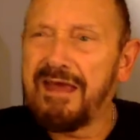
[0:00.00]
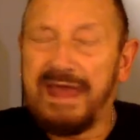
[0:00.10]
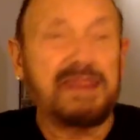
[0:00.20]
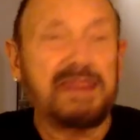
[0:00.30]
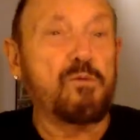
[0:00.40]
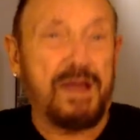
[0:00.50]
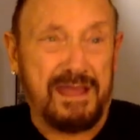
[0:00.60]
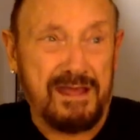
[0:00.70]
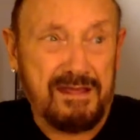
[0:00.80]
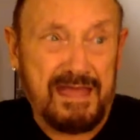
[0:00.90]

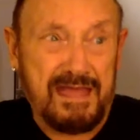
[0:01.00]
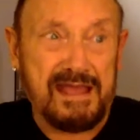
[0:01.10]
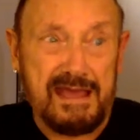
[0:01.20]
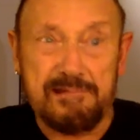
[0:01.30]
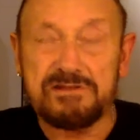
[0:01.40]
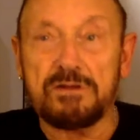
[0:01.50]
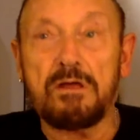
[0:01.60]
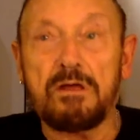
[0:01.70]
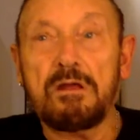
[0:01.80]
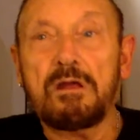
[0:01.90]
Anyway, that carried
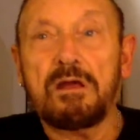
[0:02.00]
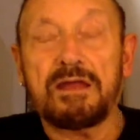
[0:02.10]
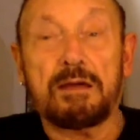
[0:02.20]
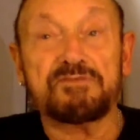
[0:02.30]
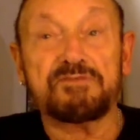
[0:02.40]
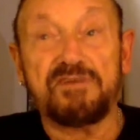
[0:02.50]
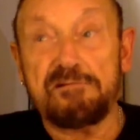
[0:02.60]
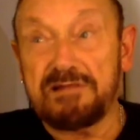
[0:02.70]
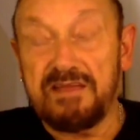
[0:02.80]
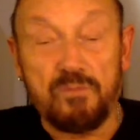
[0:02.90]
on, and I was very
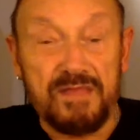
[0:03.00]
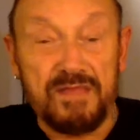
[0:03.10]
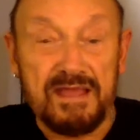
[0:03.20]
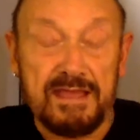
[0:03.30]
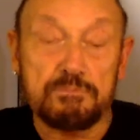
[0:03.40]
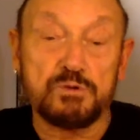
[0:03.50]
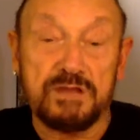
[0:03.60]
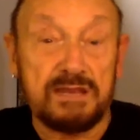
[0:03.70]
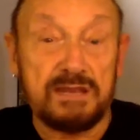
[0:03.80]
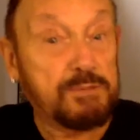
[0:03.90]
relieved when that came to an
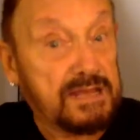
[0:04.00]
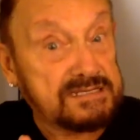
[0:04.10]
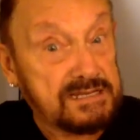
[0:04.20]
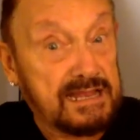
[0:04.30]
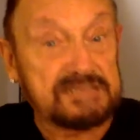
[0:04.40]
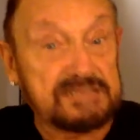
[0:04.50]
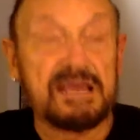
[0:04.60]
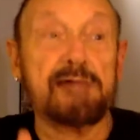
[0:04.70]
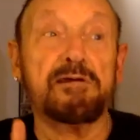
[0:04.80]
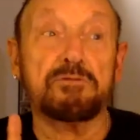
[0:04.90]
end, but I still had to
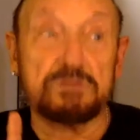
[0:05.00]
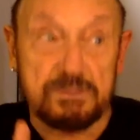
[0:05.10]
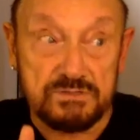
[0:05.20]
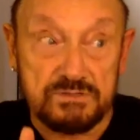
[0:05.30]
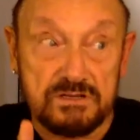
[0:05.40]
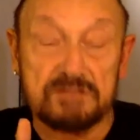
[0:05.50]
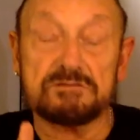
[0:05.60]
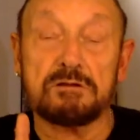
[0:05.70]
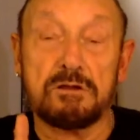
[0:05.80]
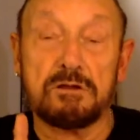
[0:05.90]
carry on because it was a
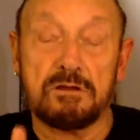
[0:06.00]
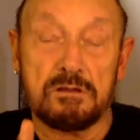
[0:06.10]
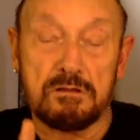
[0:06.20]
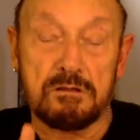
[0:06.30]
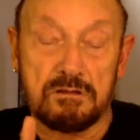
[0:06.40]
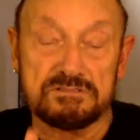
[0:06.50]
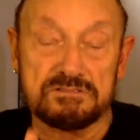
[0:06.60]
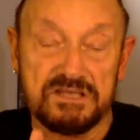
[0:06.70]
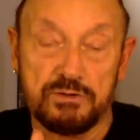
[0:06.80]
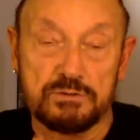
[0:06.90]

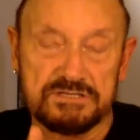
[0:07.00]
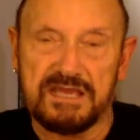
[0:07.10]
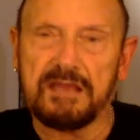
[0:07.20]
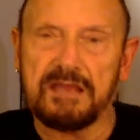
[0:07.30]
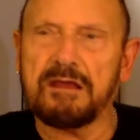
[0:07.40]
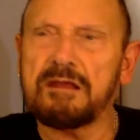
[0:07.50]
continual take.